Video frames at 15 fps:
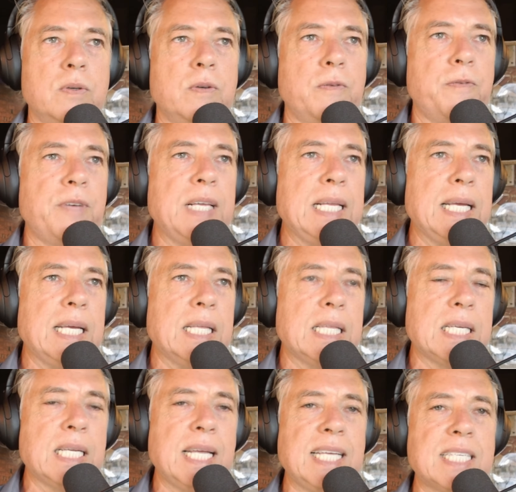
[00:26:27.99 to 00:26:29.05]
feeling
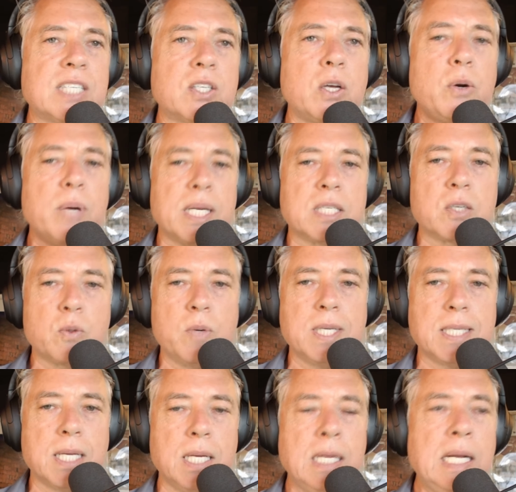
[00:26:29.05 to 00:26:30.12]
that is so
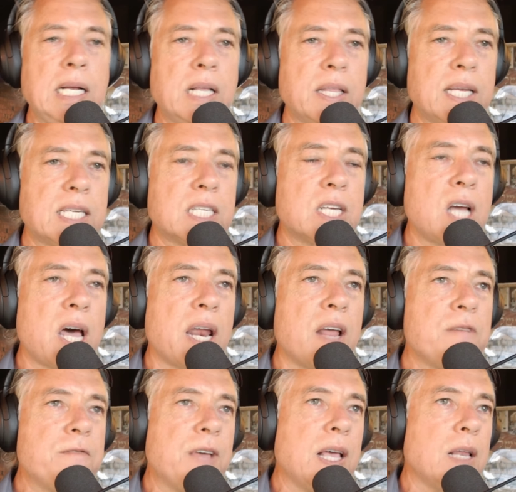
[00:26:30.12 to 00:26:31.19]
exquisite that it's not
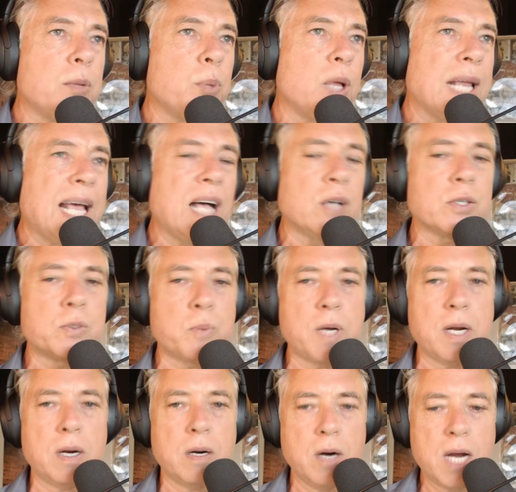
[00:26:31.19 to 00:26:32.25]
available
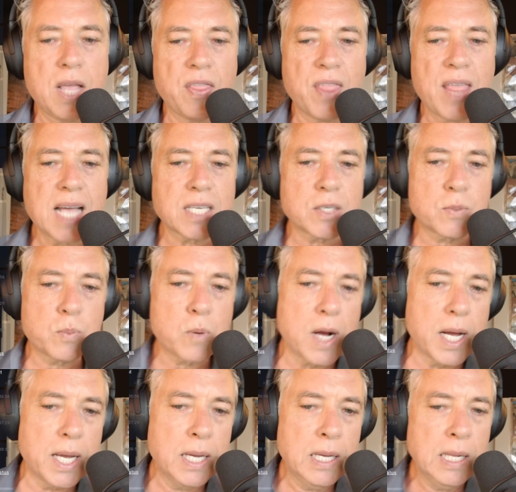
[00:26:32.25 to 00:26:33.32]
elsewhere, right? That's
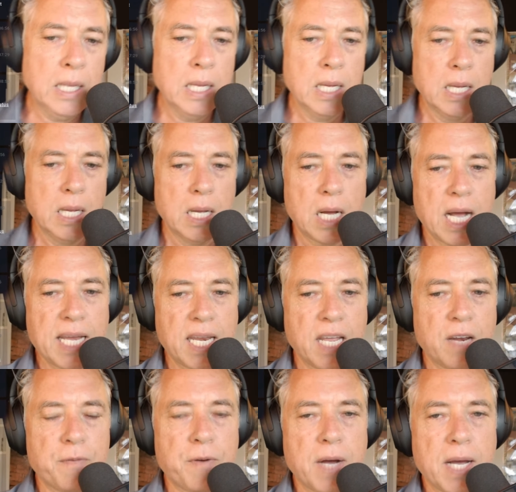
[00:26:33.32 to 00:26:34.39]
why
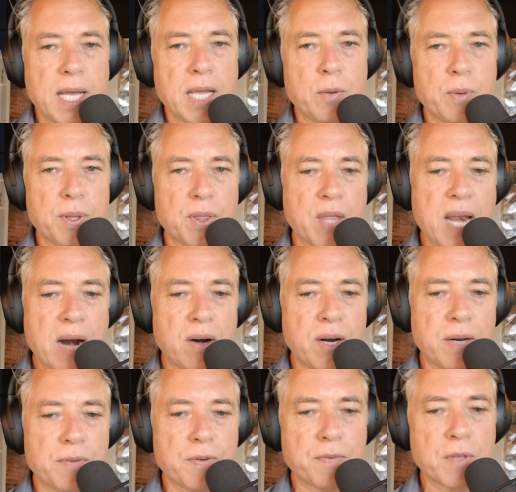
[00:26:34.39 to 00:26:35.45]
identifying with the
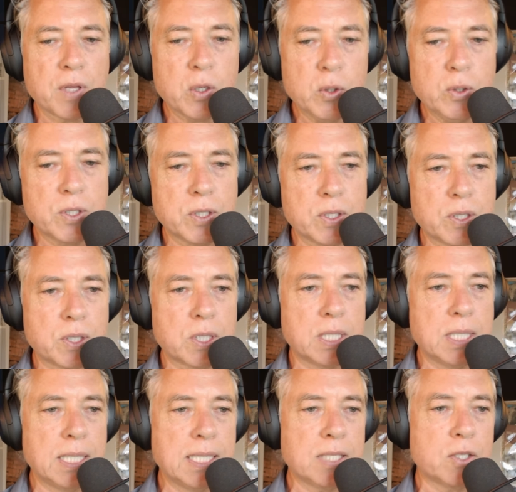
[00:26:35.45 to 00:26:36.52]
narrative of the losers
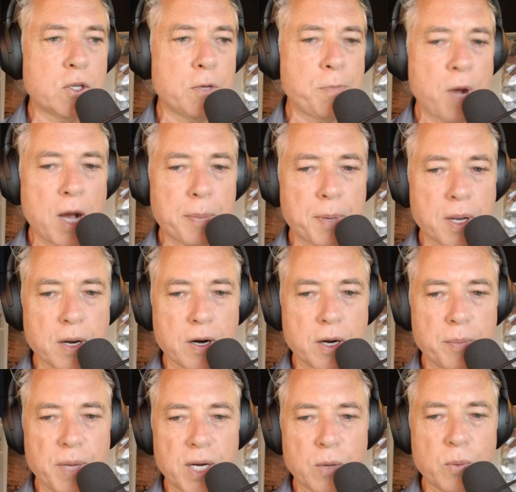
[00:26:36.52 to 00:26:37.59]
is so popular
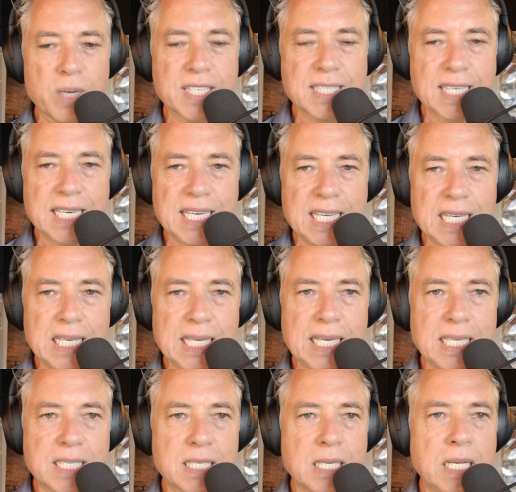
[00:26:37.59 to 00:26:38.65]
among Western
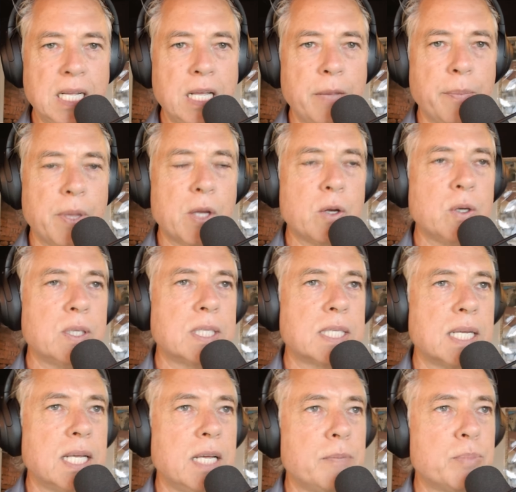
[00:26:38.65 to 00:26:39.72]
elites, because
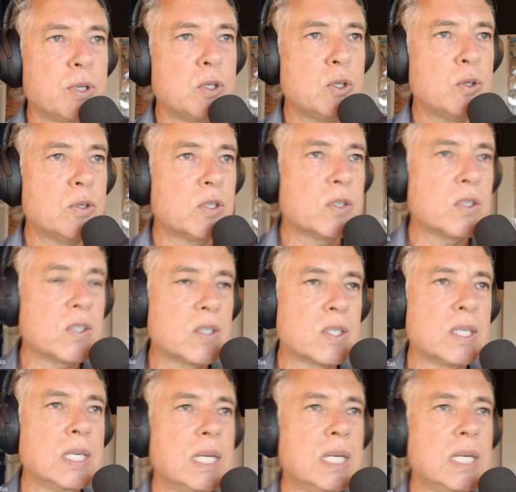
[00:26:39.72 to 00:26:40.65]
it appeals